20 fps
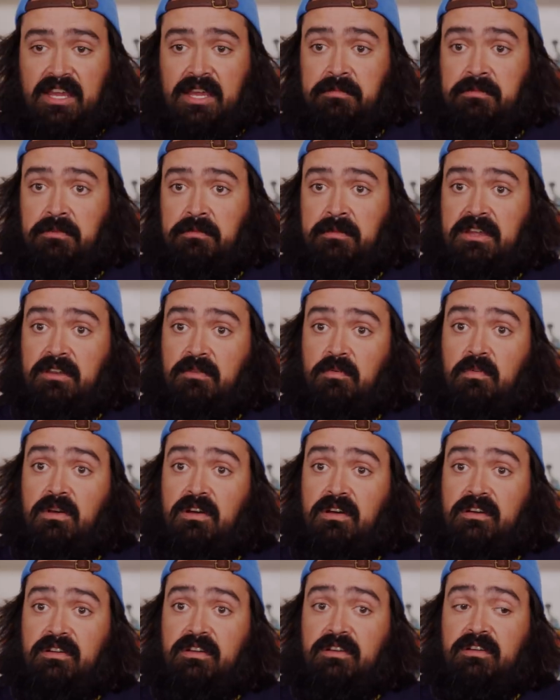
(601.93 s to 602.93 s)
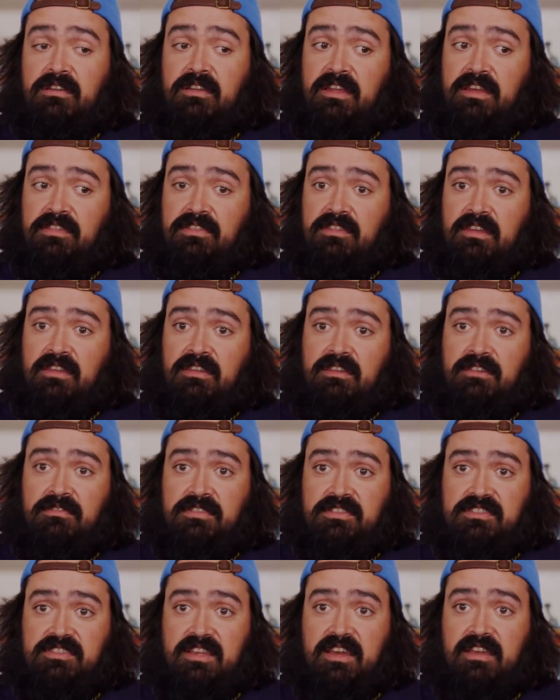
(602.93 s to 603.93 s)
ample amount of water and at the end of
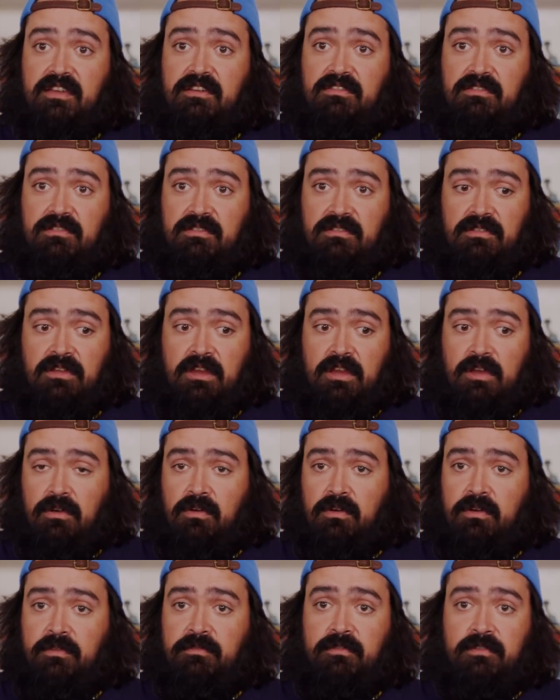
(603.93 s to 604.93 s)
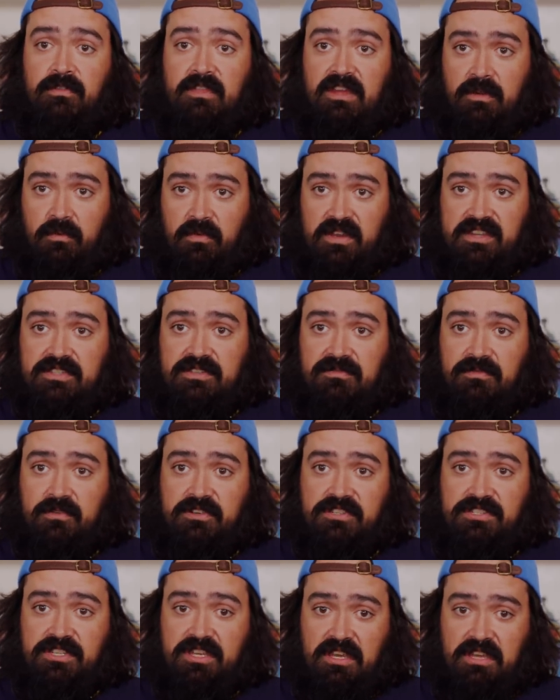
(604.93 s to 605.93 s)
the cycle or for that
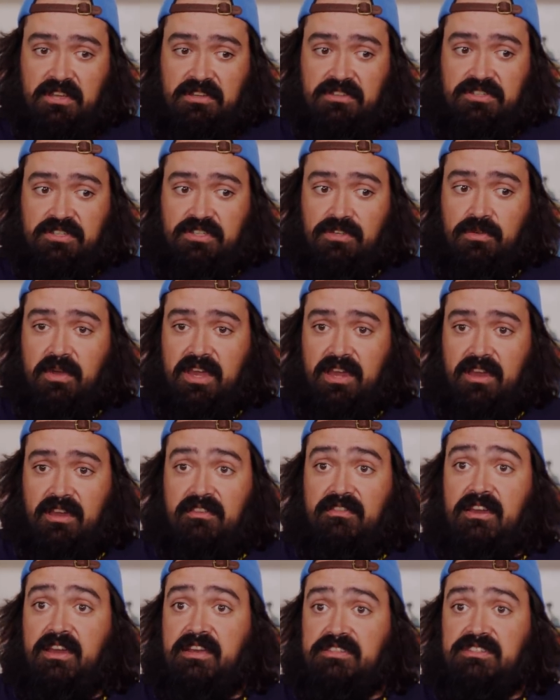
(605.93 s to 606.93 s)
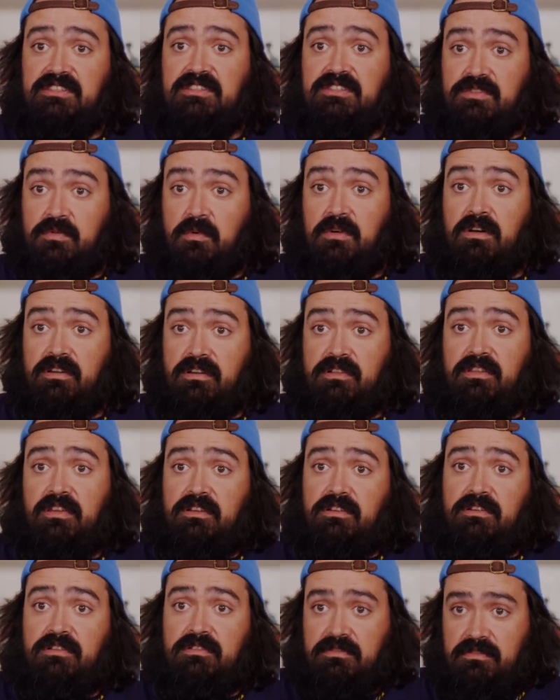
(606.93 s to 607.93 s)
reservoir change you have excess water that
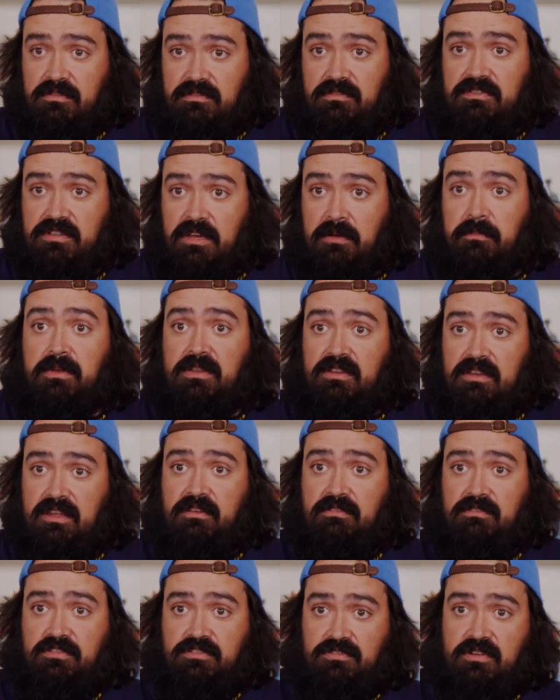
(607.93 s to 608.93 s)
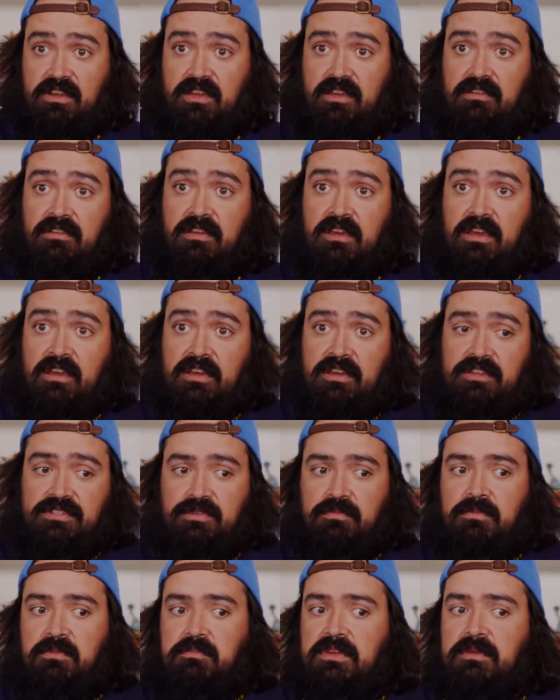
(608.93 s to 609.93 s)
you're dumping down the drain
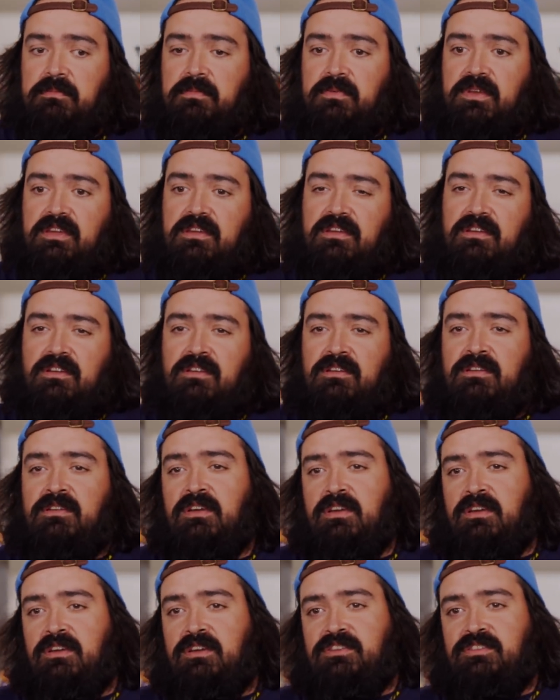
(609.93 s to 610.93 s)
so when people hear